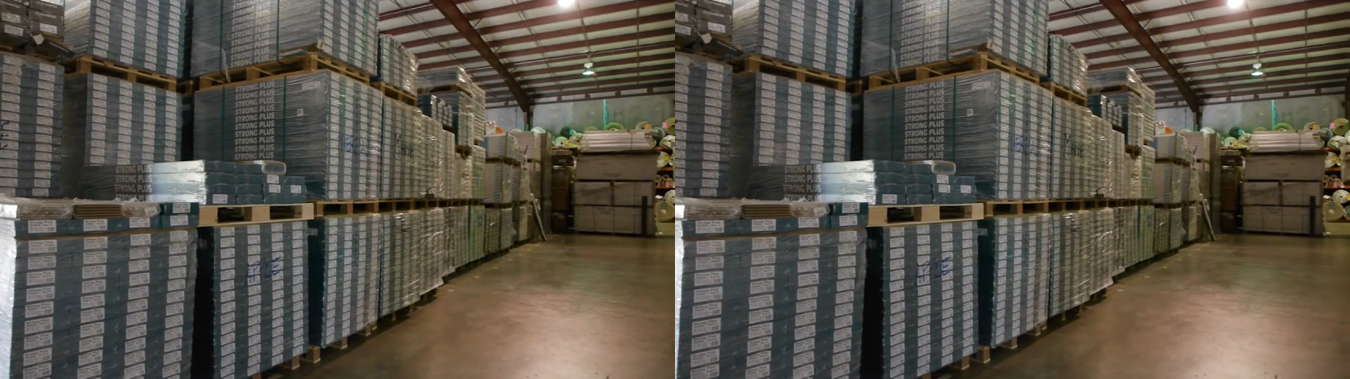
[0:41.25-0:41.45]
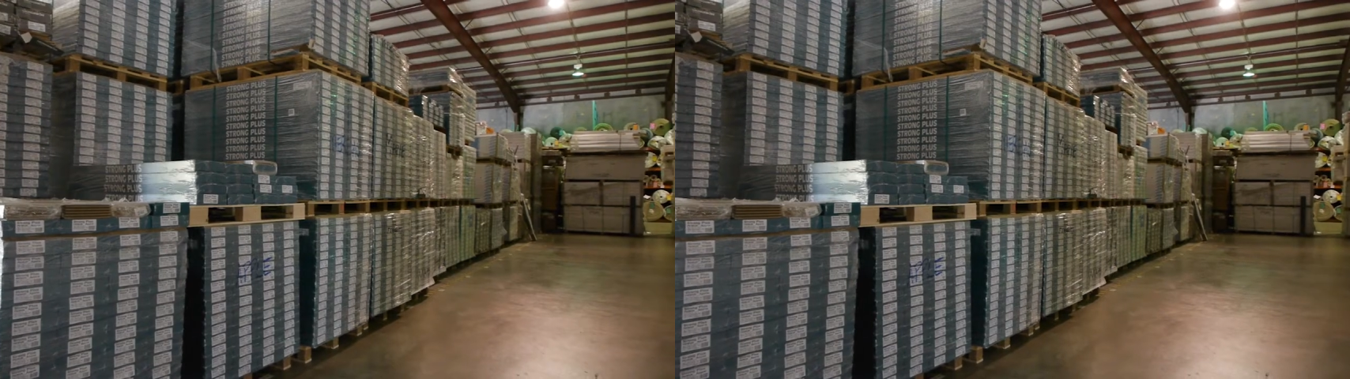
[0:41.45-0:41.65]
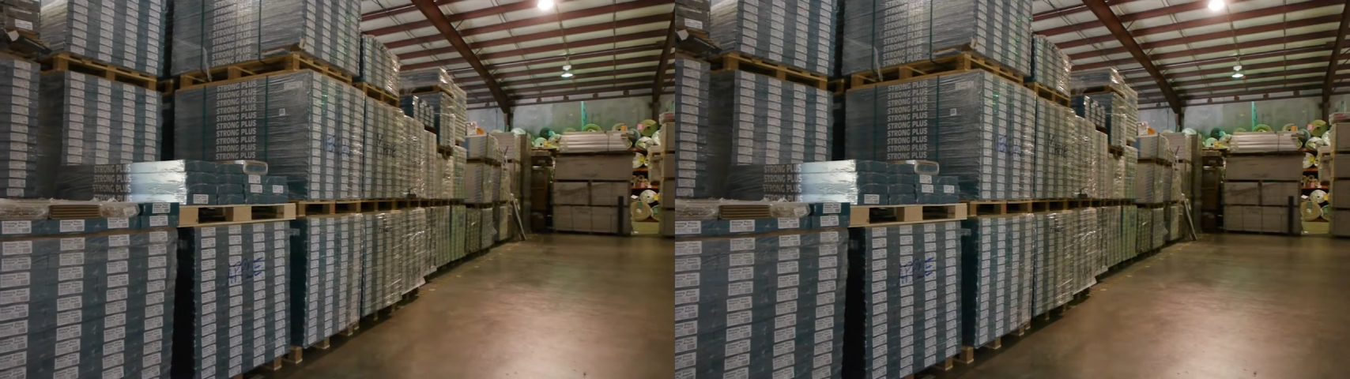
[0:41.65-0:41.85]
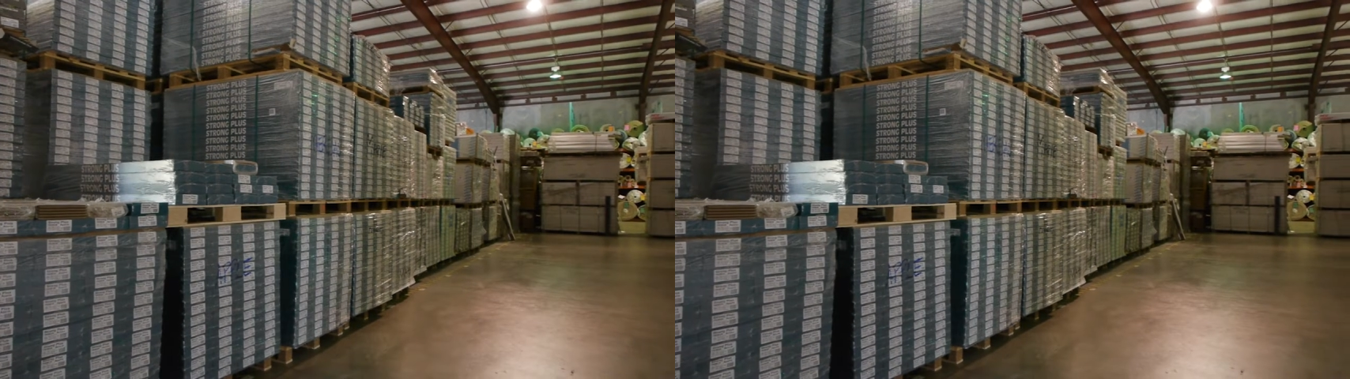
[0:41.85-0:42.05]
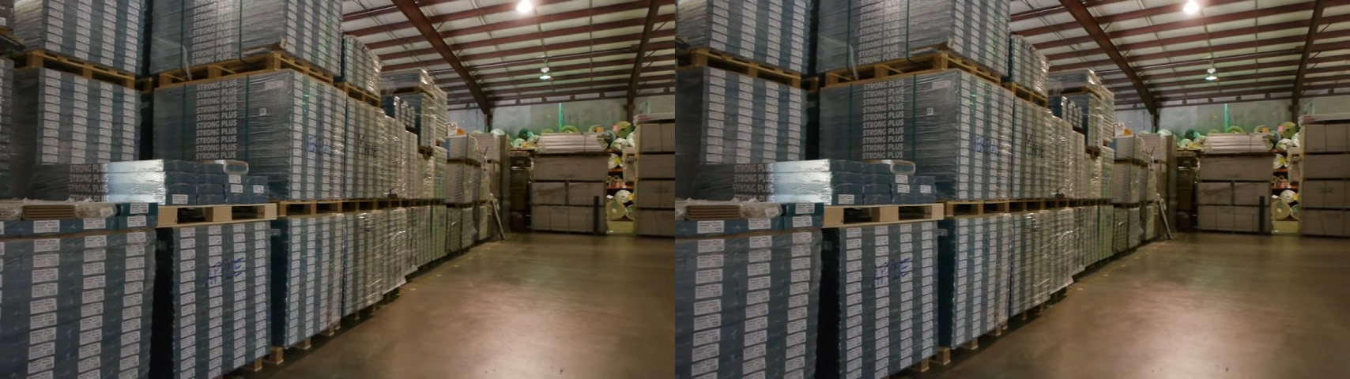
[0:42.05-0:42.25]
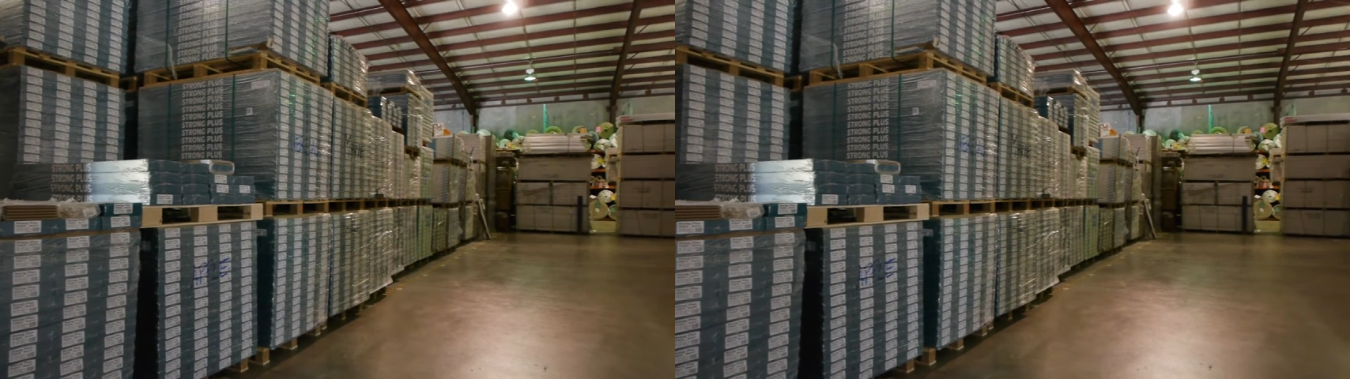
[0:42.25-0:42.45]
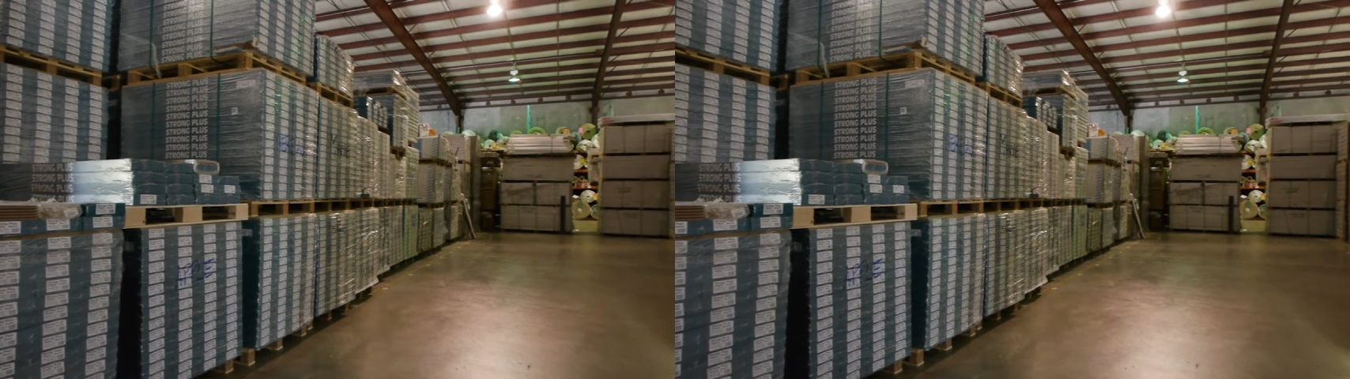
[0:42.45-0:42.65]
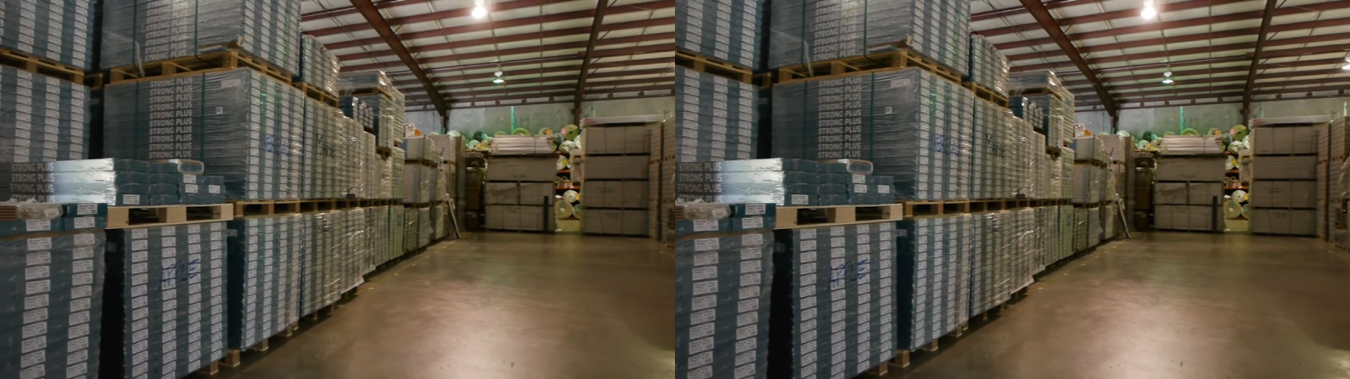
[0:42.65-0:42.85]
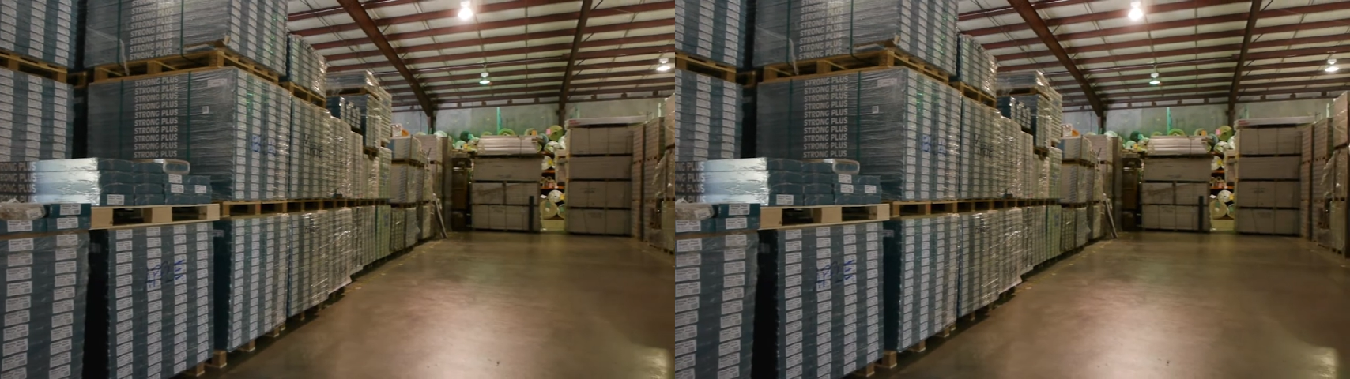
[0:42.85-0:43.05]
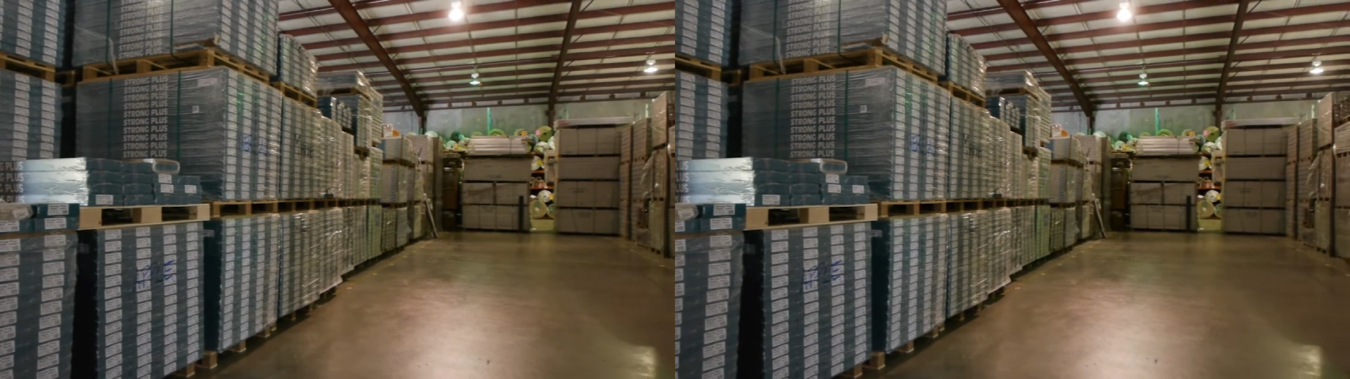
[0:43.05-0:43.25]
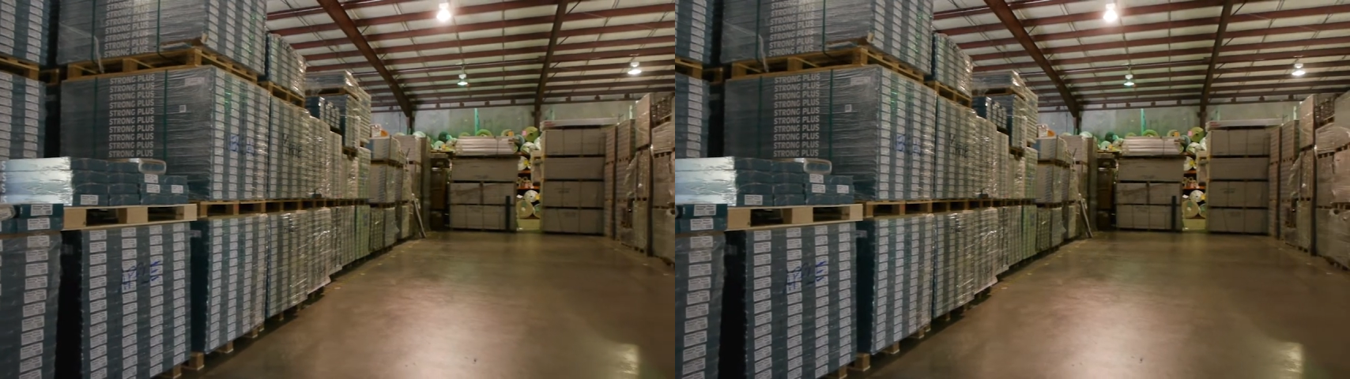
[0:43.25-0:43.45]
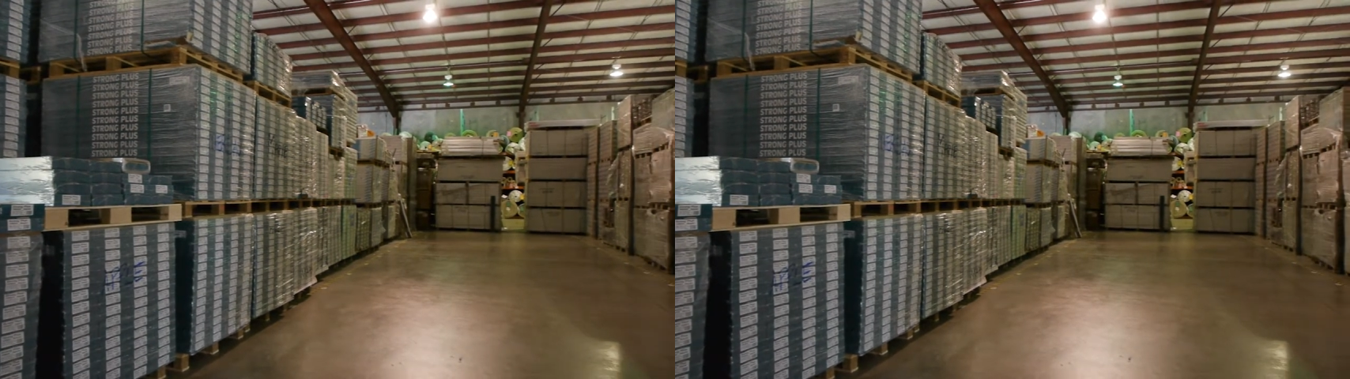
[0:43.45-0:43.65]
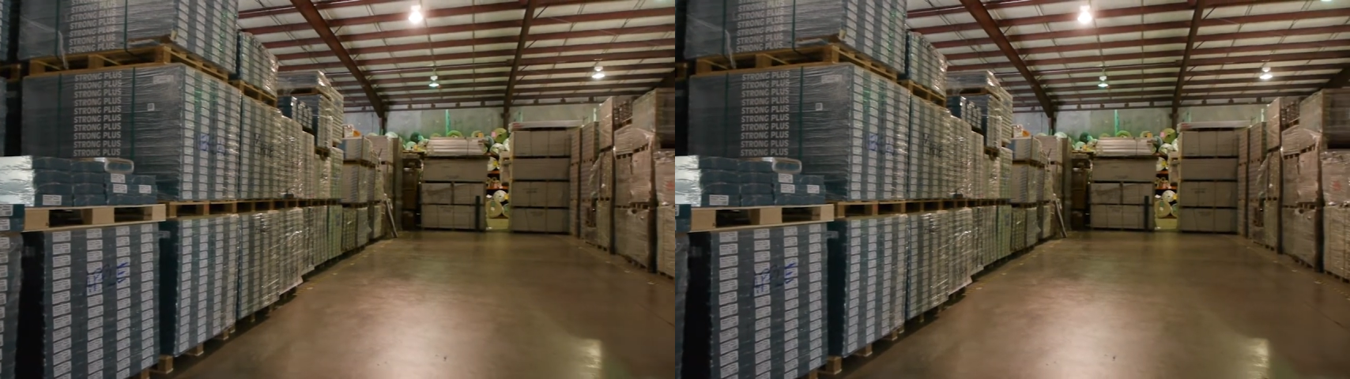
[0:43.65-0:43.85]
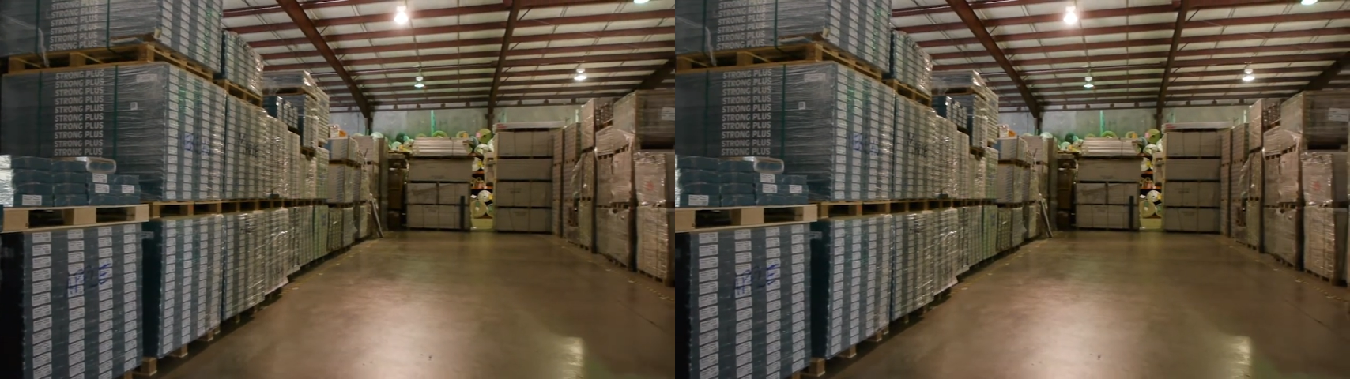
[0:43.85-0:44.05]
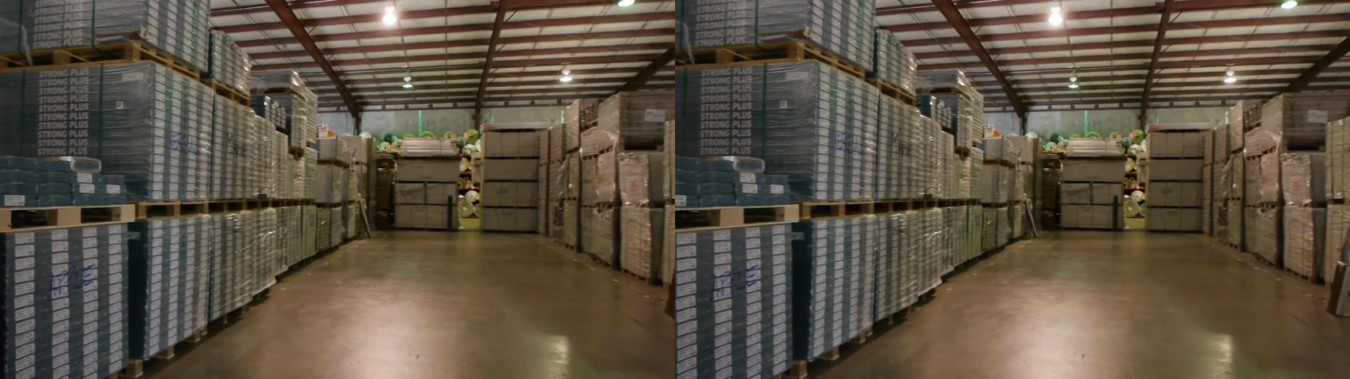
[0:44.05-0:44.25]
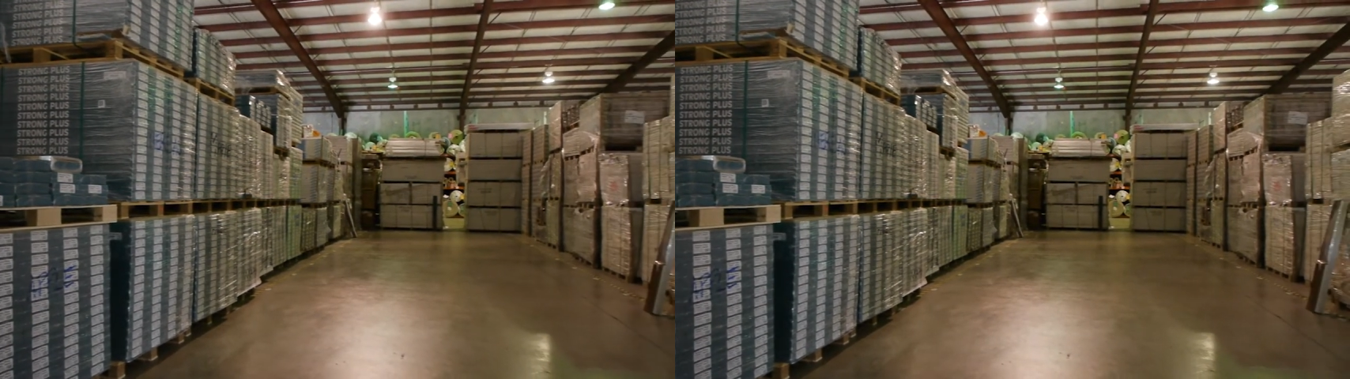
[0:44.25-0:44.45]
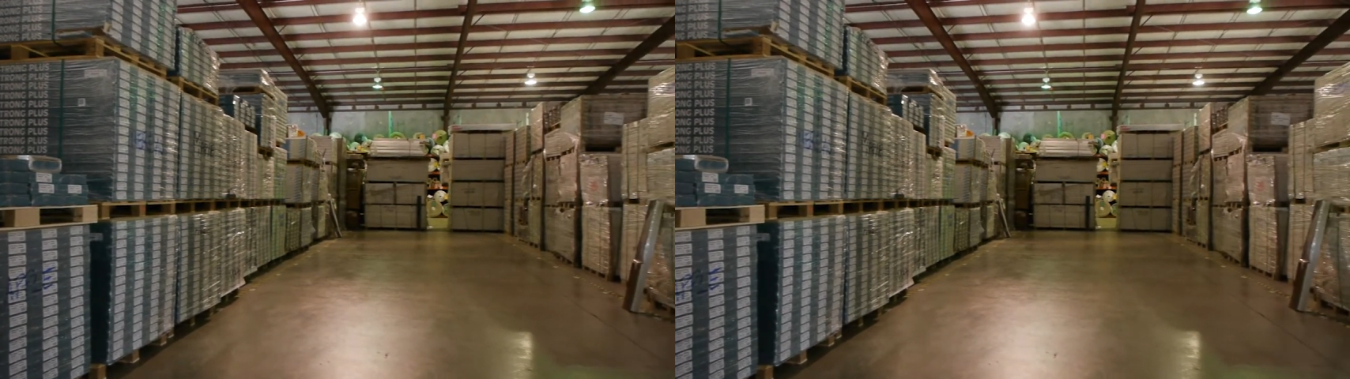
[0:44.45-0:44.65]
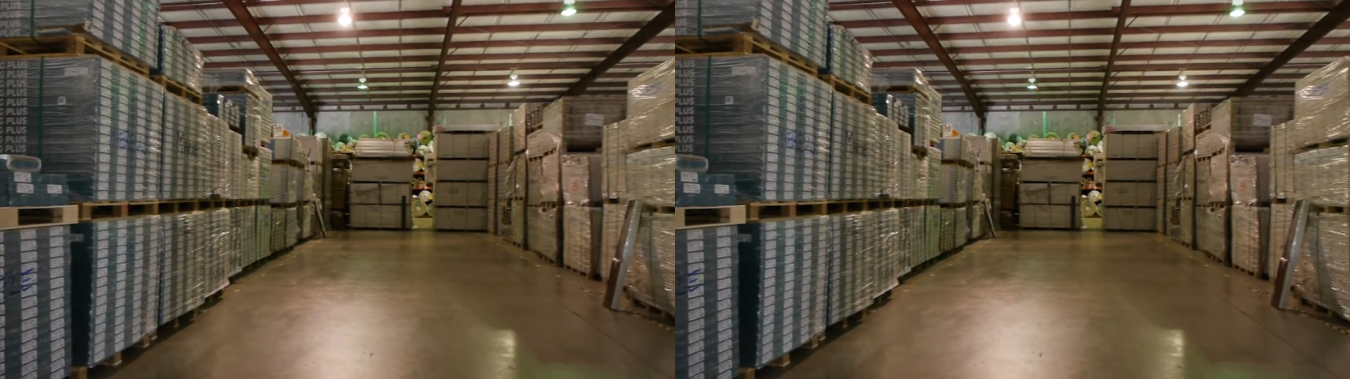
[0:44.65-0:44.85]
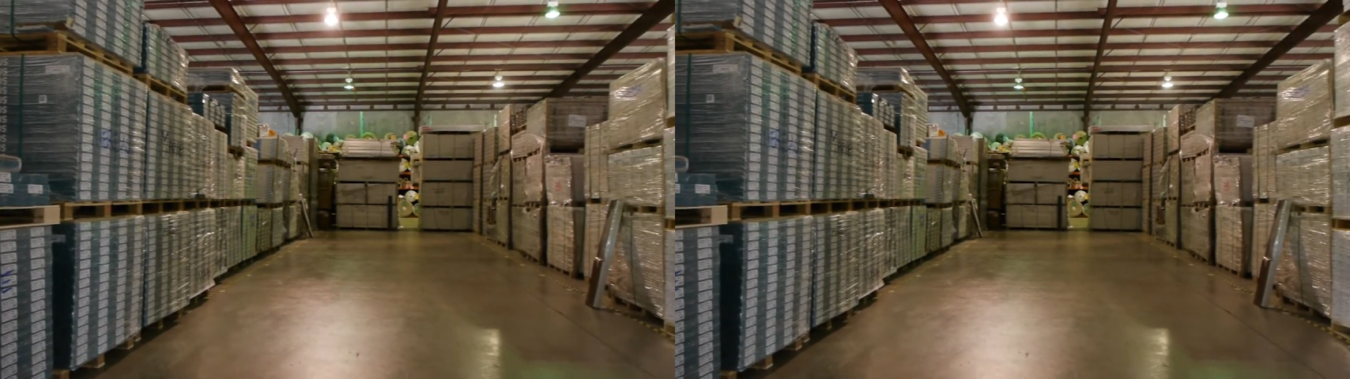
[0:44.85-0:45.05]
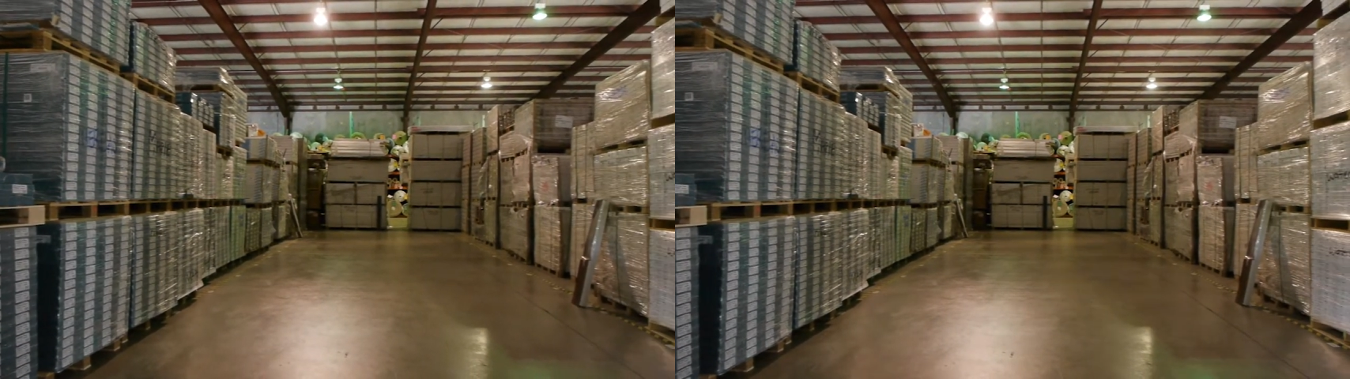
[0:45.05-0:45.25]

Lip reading: Nobody's mouth can be seen.